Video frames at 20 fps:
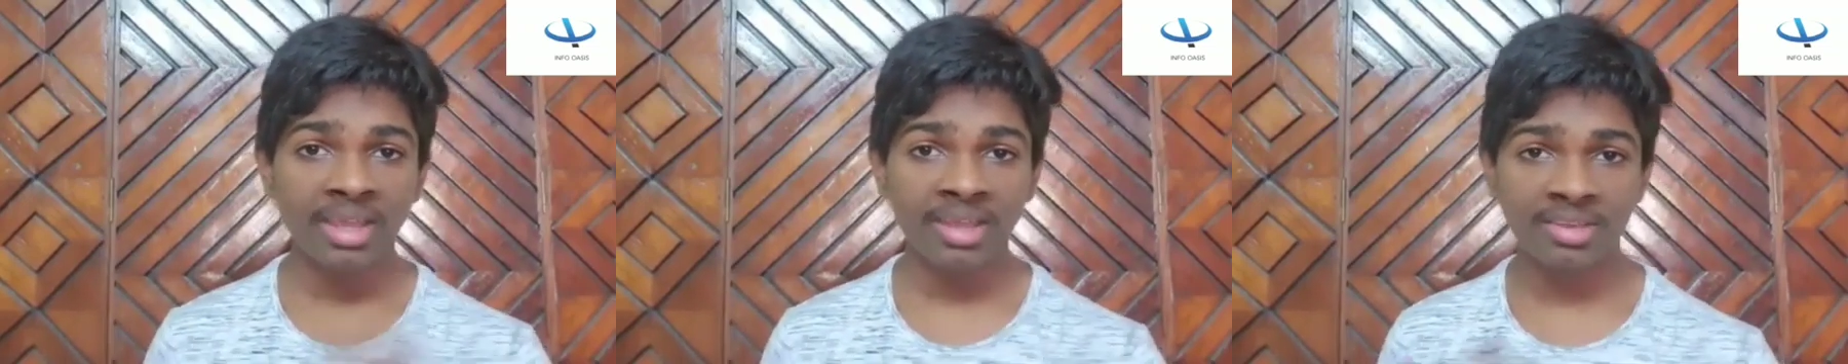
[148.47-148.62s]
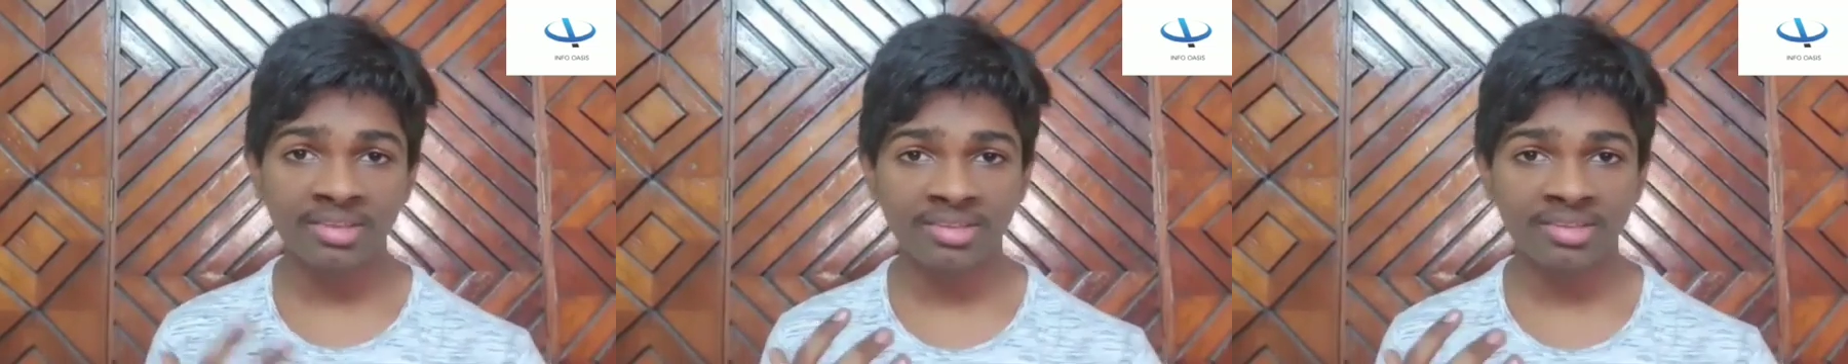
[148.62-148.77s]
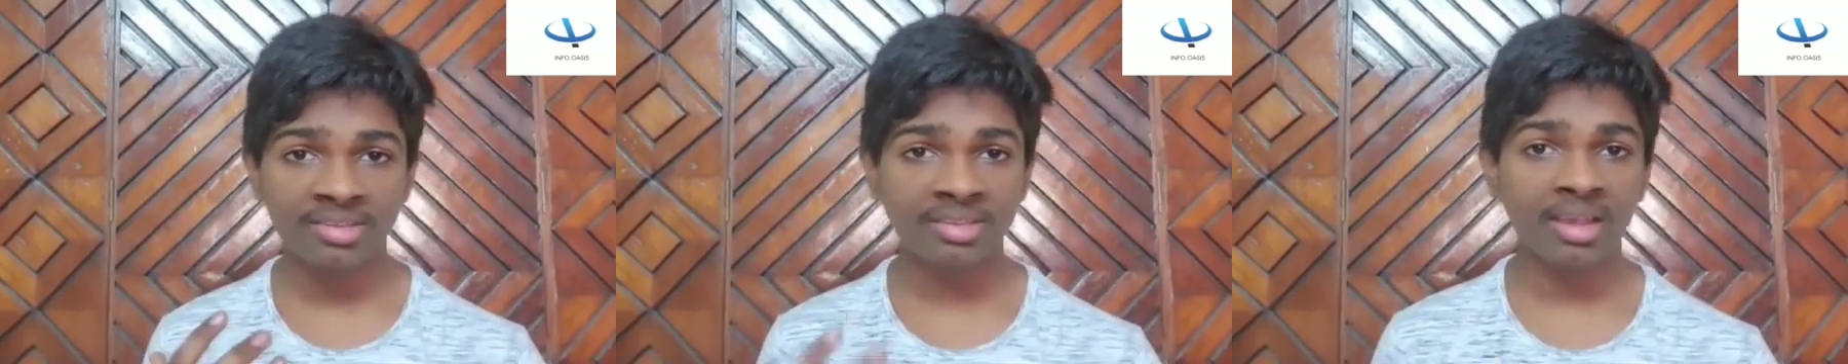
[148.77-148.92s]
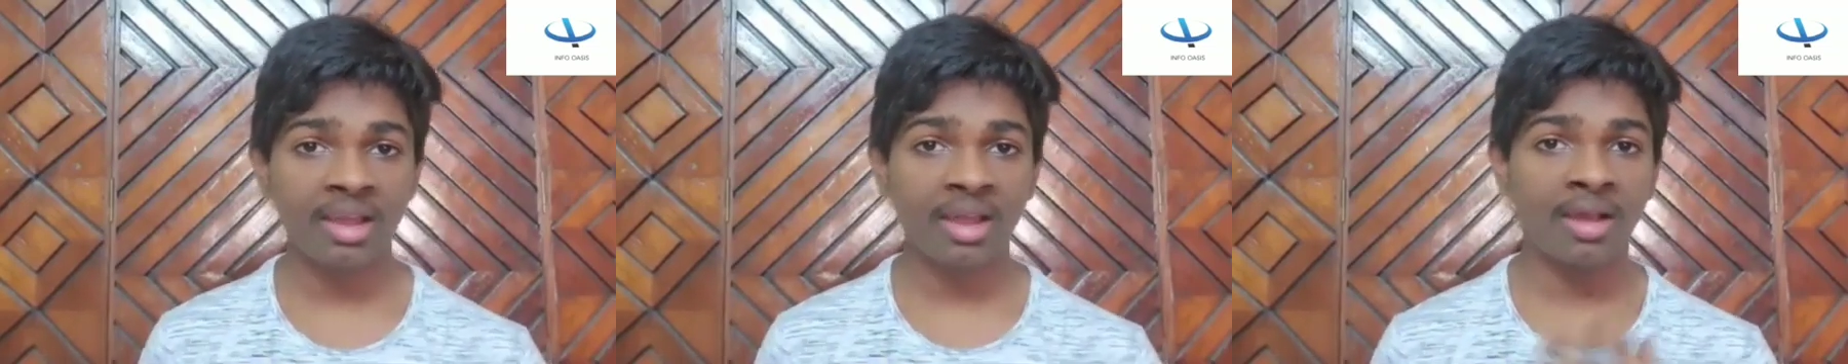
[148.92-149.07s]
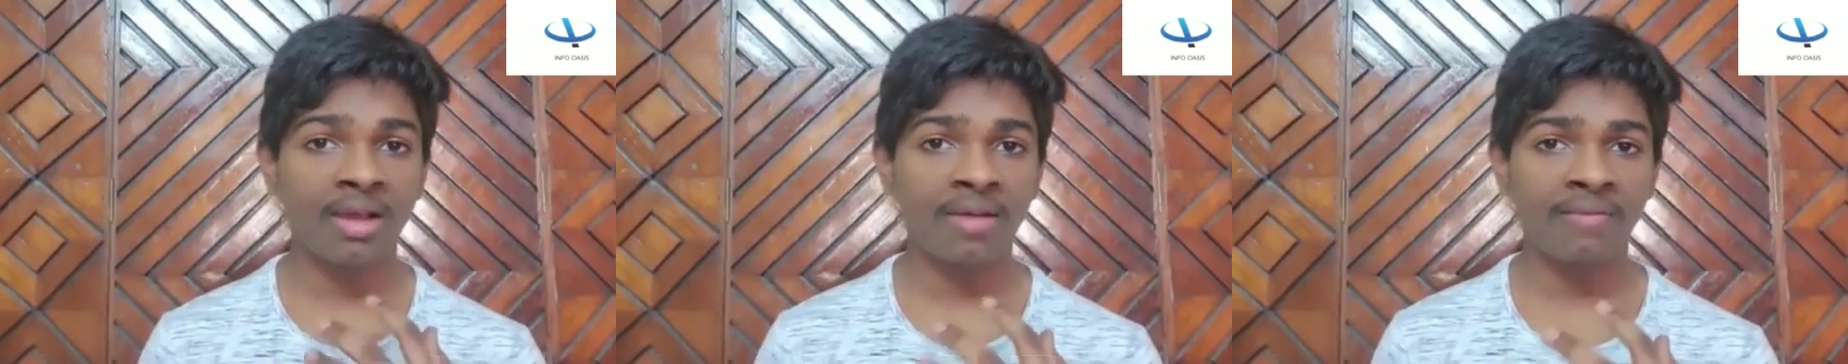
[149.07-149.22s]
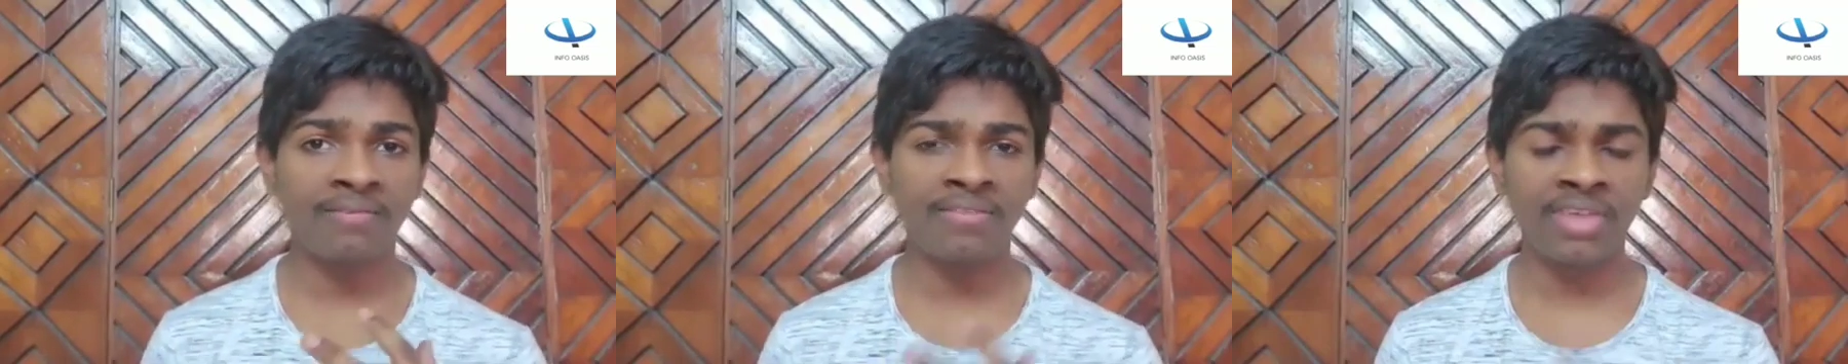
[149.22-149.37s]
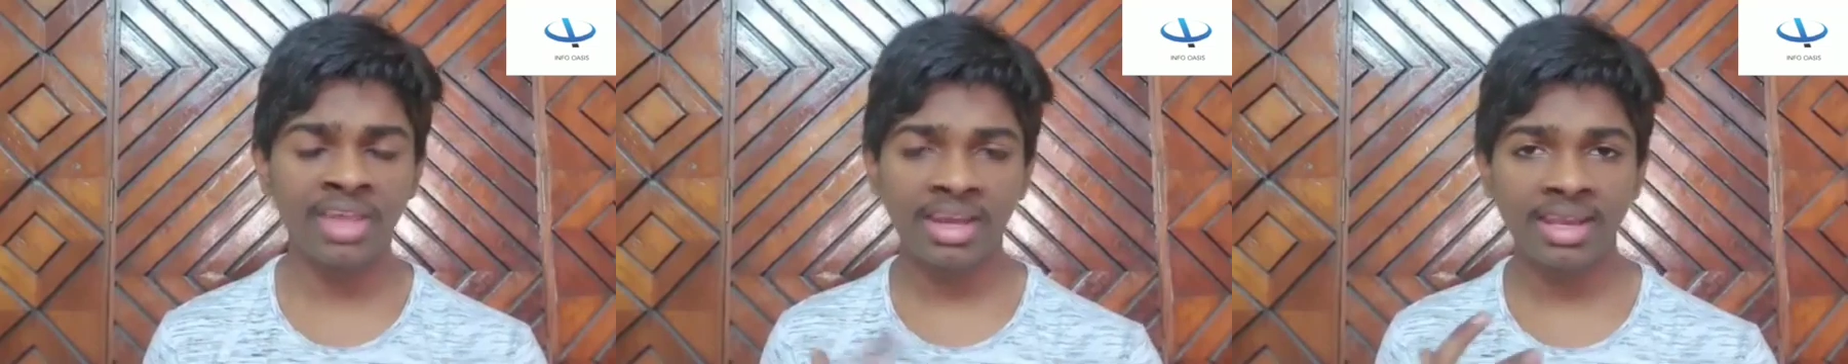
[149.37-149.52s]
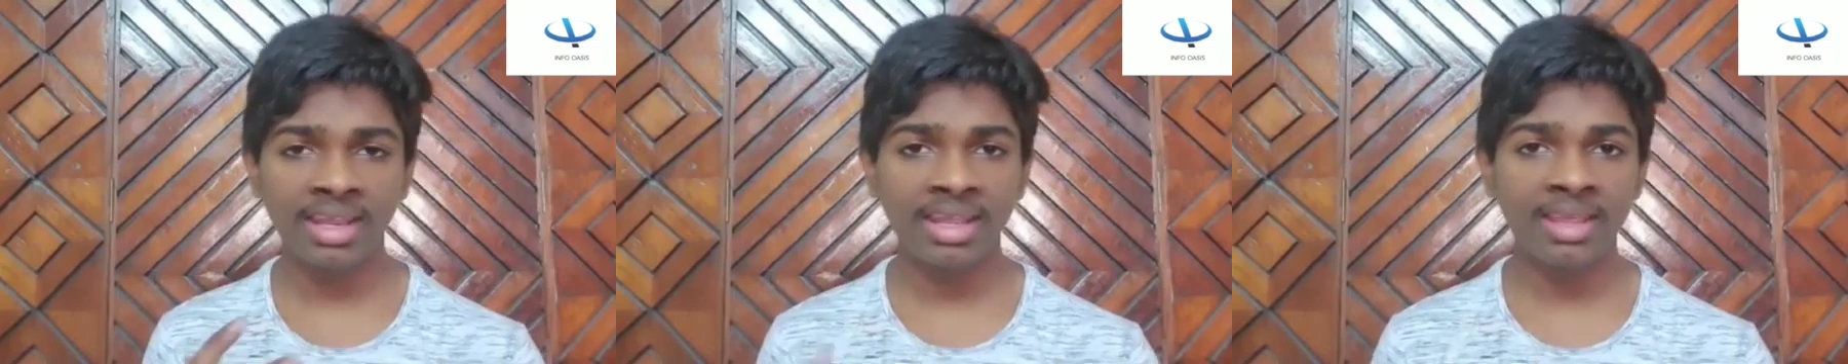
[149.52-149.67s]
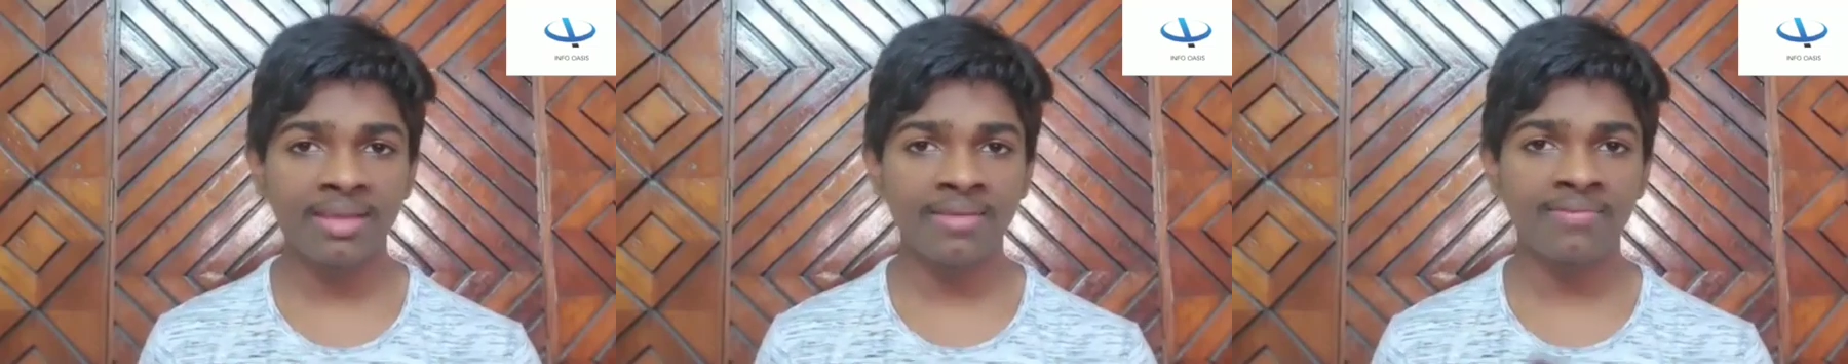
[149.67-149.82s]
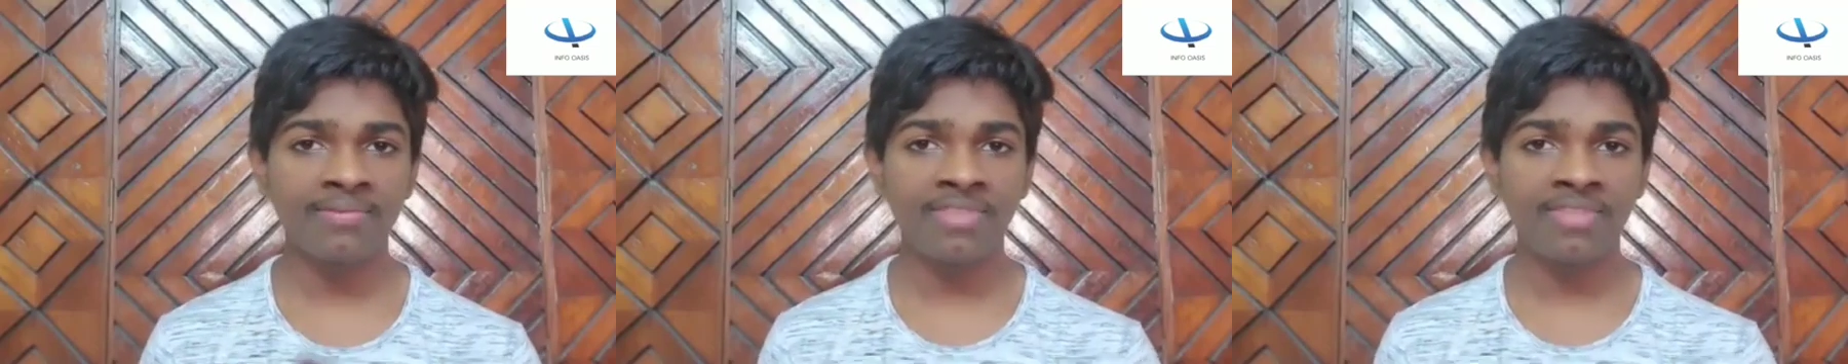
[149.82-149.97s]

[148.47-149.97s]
is a very,